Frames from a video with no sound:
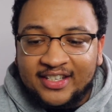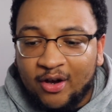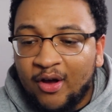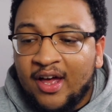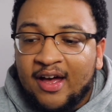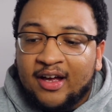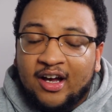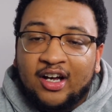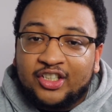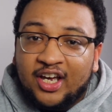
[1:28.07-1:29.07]
So
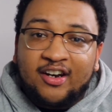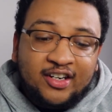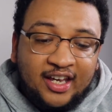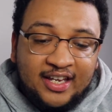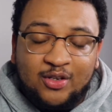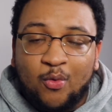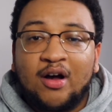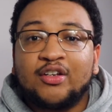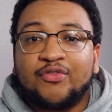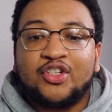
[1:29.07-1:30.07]
shout out to Cason
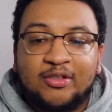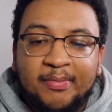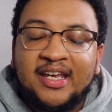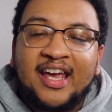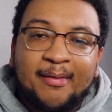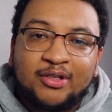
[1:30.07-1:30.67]
Wallace for just being able